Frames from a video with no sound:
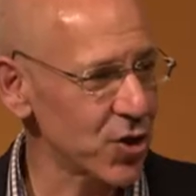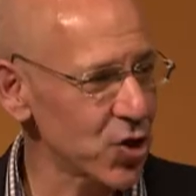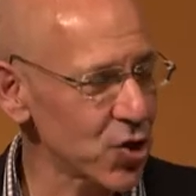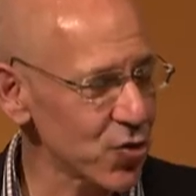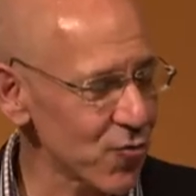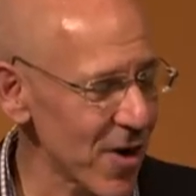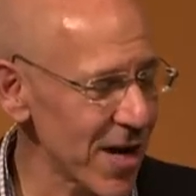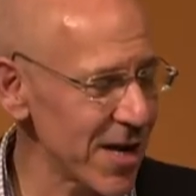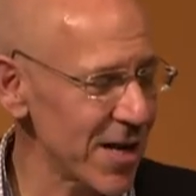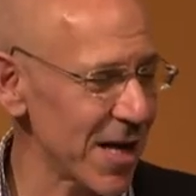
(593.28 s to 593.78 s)

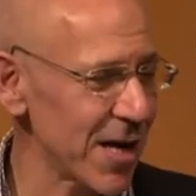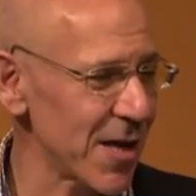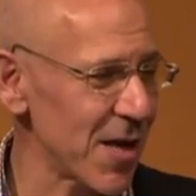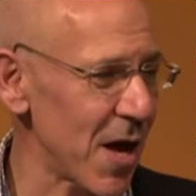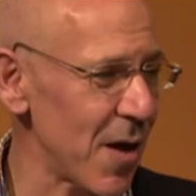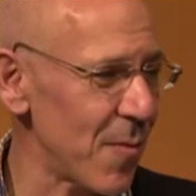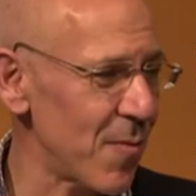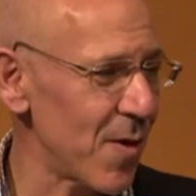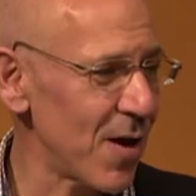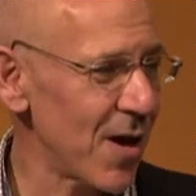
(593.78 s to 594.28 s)
training
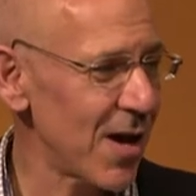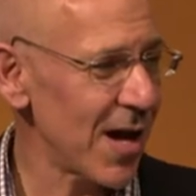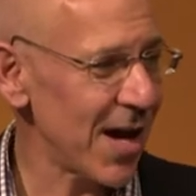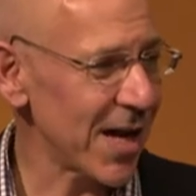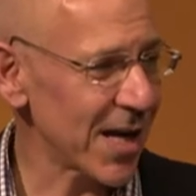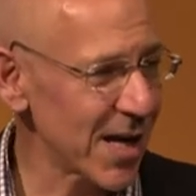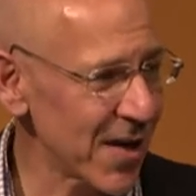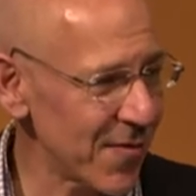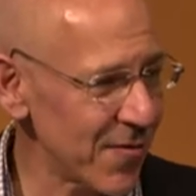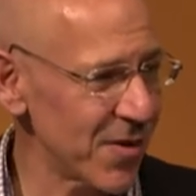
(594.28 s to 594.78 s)
them
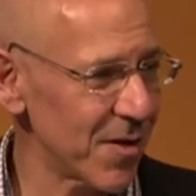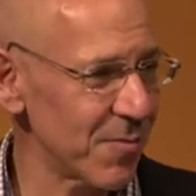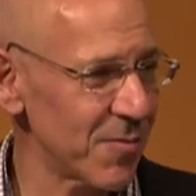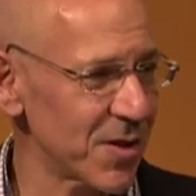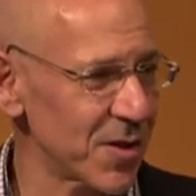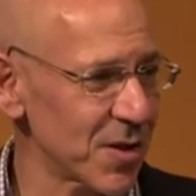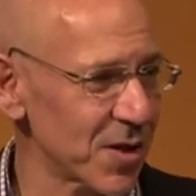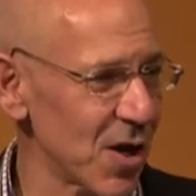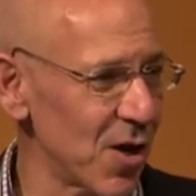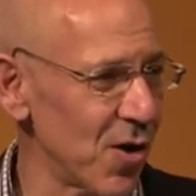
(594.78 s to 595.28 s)
and giving them the
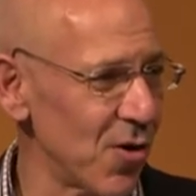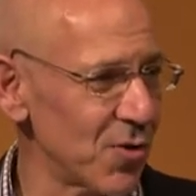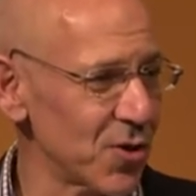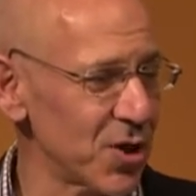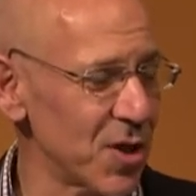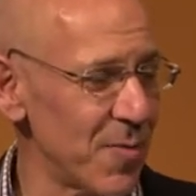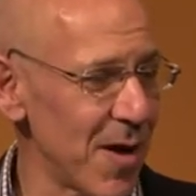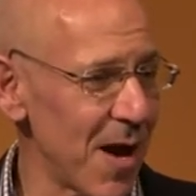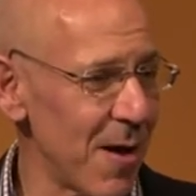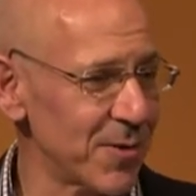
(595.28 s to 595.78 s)
skills
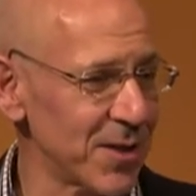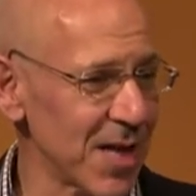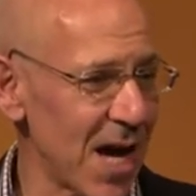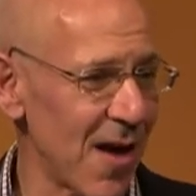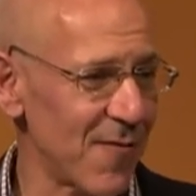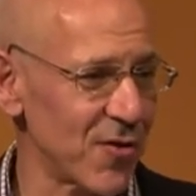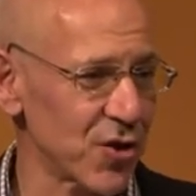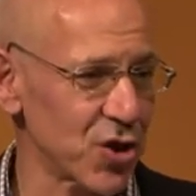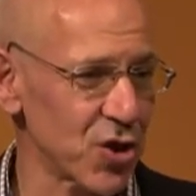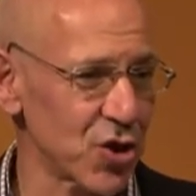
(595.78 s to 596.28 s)
to be able to
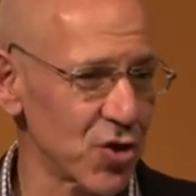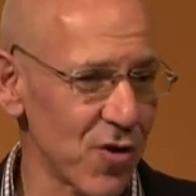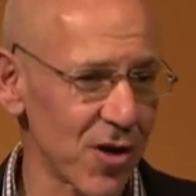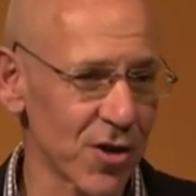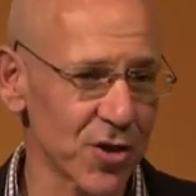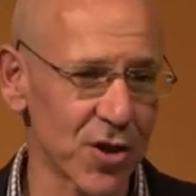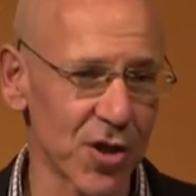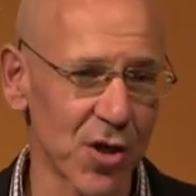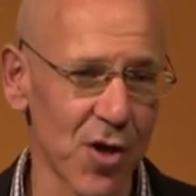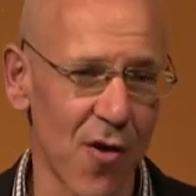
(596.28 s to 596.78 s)
have a
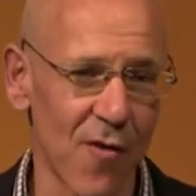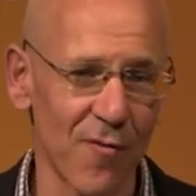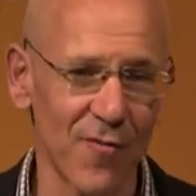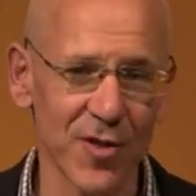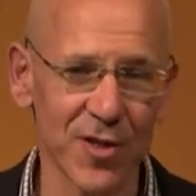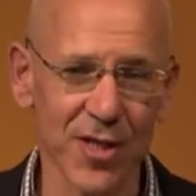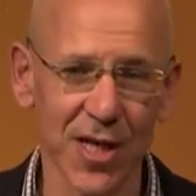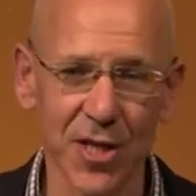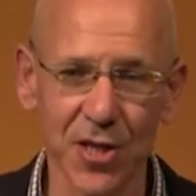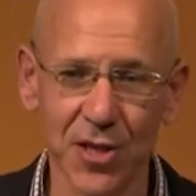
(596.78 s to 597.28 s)
structured
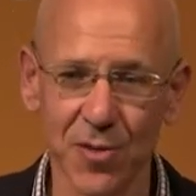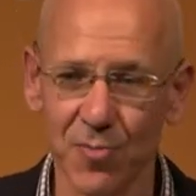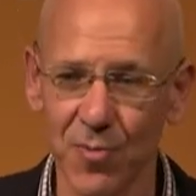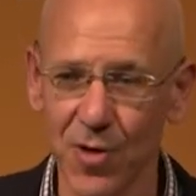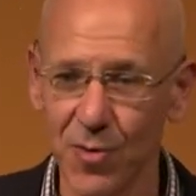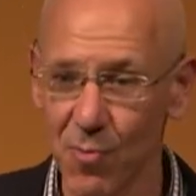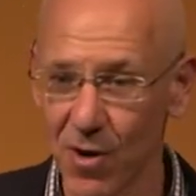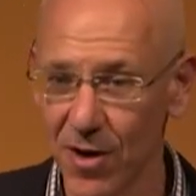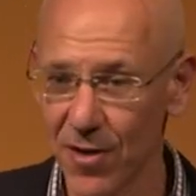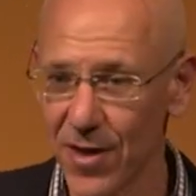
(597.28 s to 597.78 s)
conversation
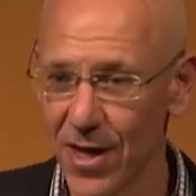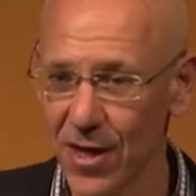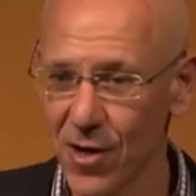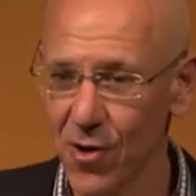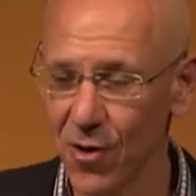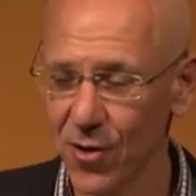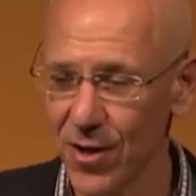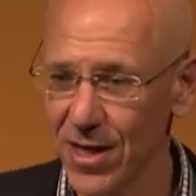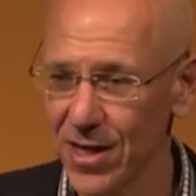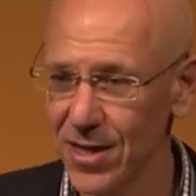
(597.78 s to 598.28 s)
with one of their
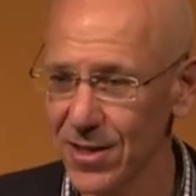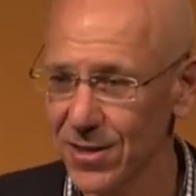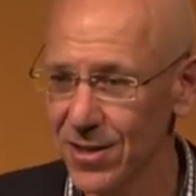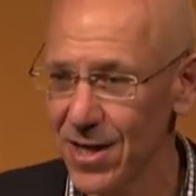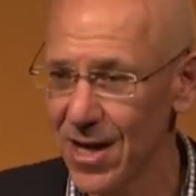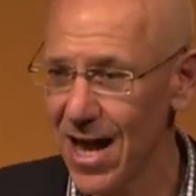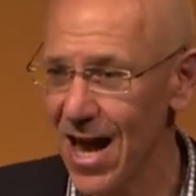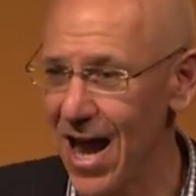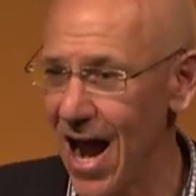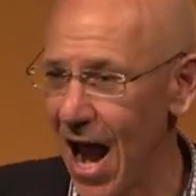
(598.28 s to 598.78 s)
colleagues
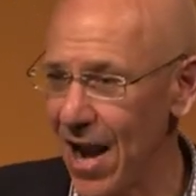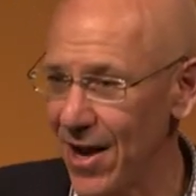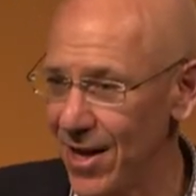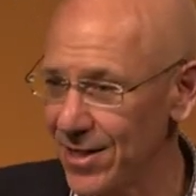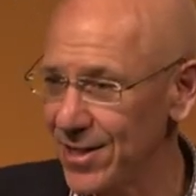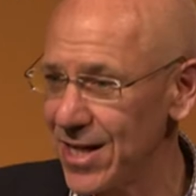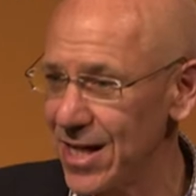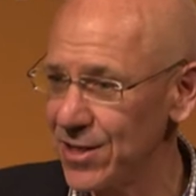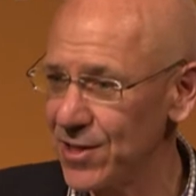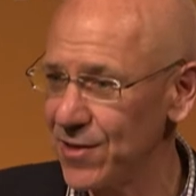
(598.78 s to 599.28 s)
and
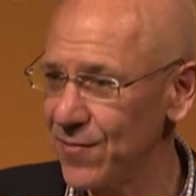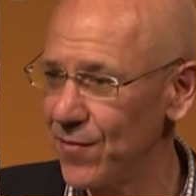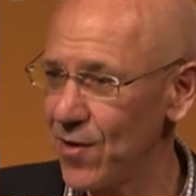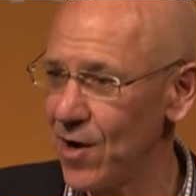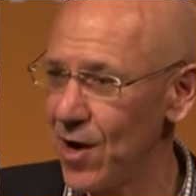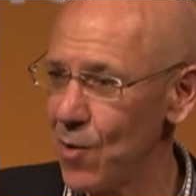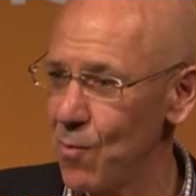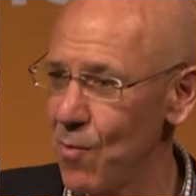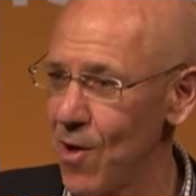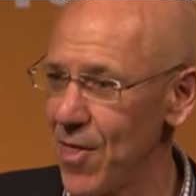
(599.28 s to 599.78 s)

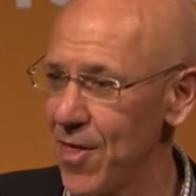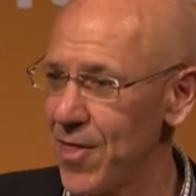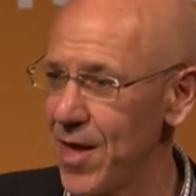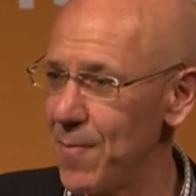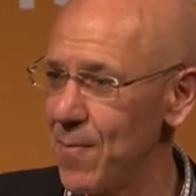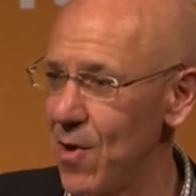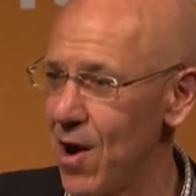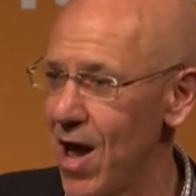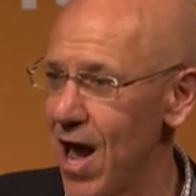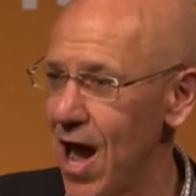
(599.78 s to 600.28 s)
identify whether they
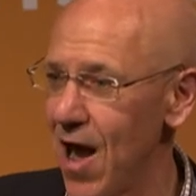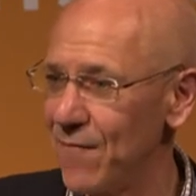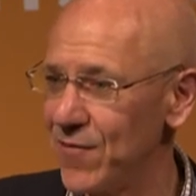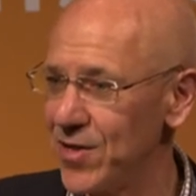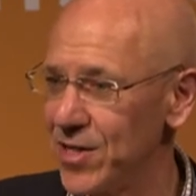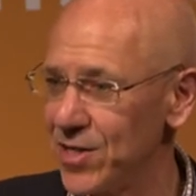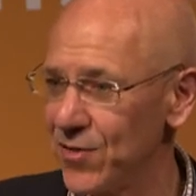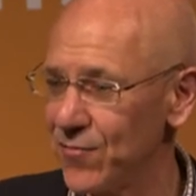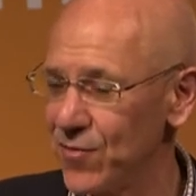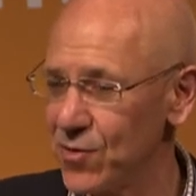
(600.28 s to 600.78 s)
might have
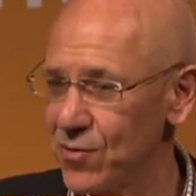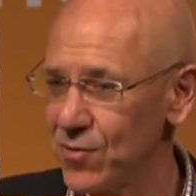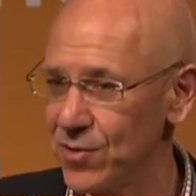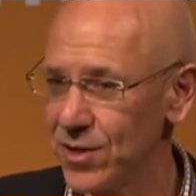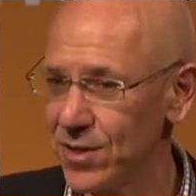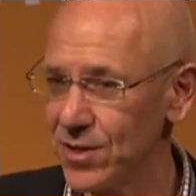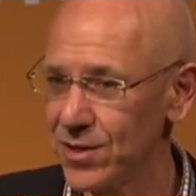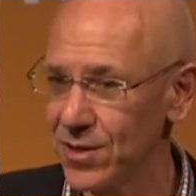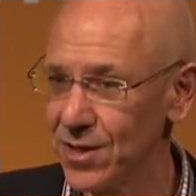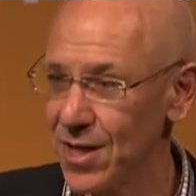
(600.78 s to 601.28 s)
any
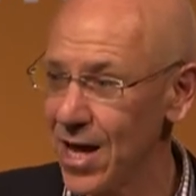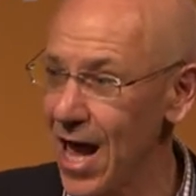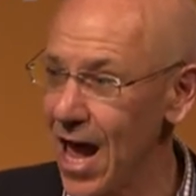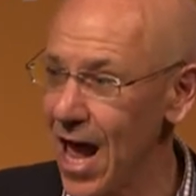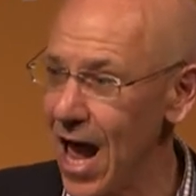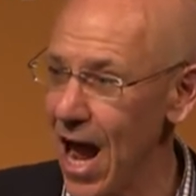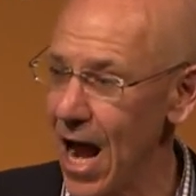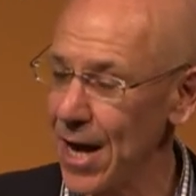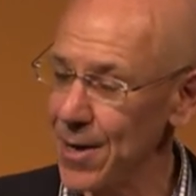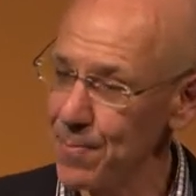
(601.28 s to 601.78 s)
difficulties.
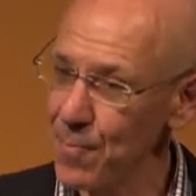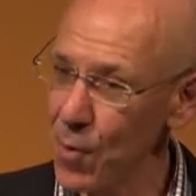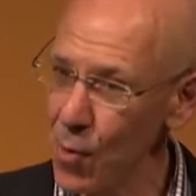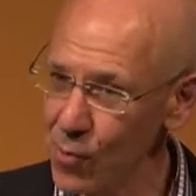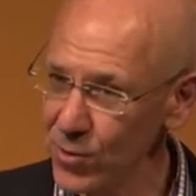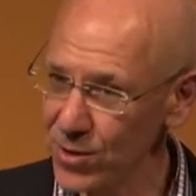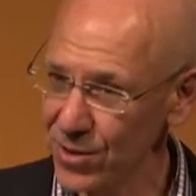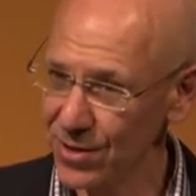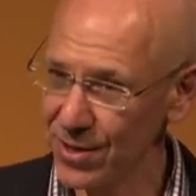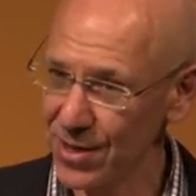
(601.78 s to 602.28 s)
And
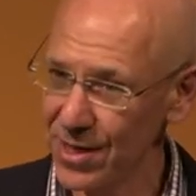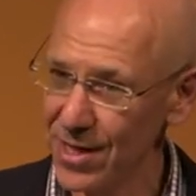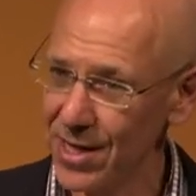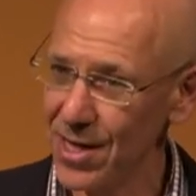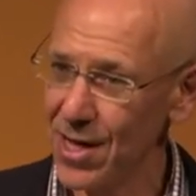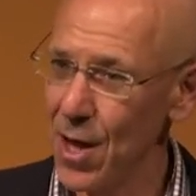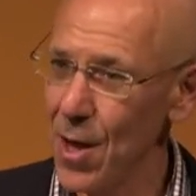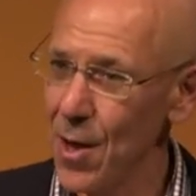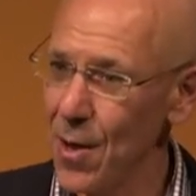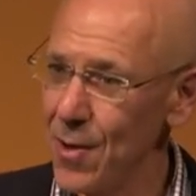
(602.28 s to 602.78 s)
importantly,
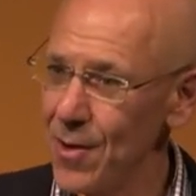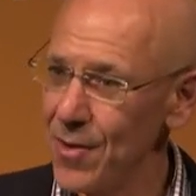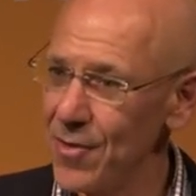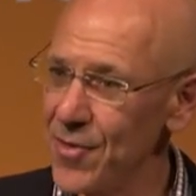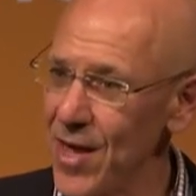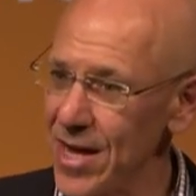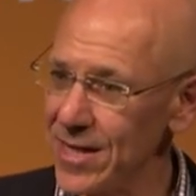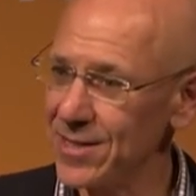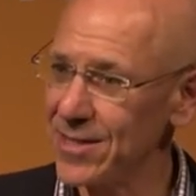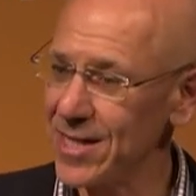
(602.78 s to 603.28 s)

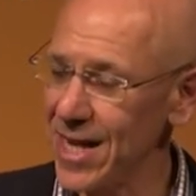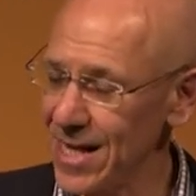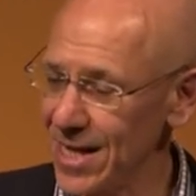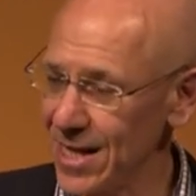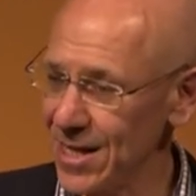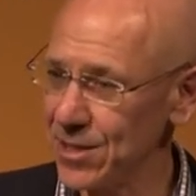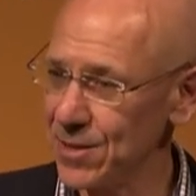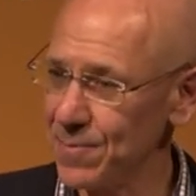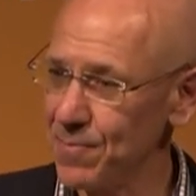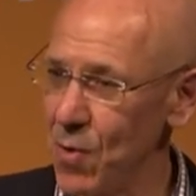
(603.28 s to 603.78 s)
then taking some